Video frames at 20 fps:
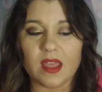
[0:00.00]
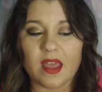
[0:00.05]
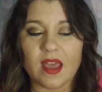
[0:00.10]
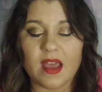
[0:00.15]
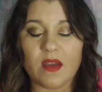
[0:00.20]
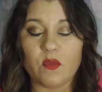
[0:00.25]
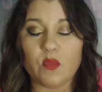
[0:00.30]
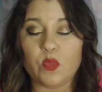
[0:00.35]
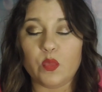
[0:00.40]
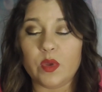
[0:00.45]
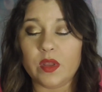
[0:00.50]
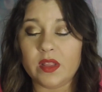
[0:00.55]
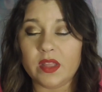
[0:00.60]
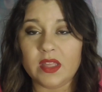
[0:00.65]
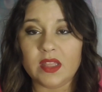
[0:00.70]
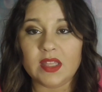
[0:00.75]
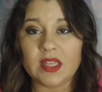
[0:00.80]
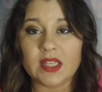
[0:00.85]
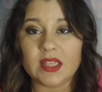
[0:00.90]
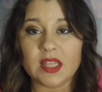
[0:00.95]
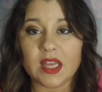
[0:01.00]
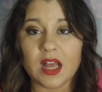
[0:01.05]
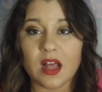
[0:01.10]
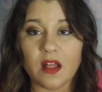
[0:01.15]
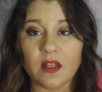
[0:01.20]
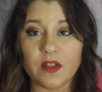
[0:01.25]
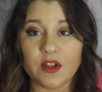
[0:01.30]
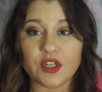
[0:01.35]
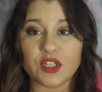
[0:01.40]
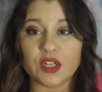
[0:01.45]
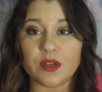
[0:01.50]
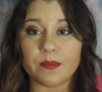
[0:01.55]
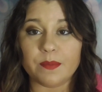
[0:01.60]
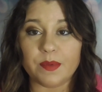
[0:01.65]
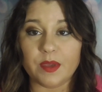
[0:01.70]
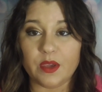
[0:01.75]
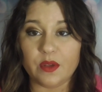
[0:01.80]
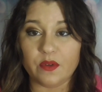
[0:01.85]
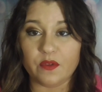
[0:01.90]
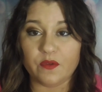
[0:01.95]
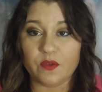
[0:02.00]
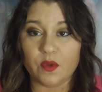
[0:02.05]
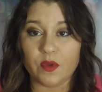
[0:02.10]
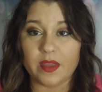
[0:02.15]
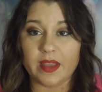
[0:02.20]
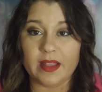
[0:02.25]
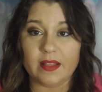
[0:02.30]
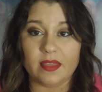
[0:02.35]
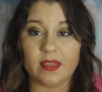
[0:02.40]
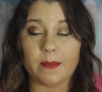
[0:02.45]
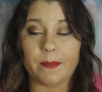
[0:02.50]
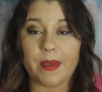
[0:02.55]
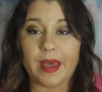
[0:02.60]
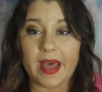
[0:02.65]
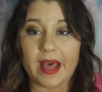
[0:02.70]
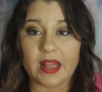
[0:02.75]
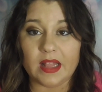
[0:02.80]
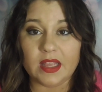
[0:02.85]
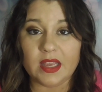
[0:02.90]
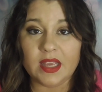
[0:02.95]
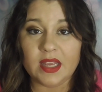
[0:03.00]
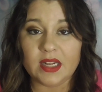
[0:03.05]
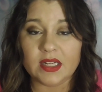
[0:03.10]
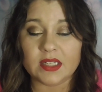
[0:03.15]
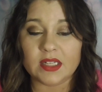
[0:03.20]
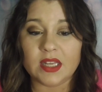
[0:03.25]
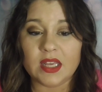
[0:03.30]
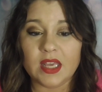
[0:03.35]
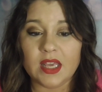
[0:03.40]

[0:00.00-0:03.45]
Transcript: I really think the colors are beautiful in the palette.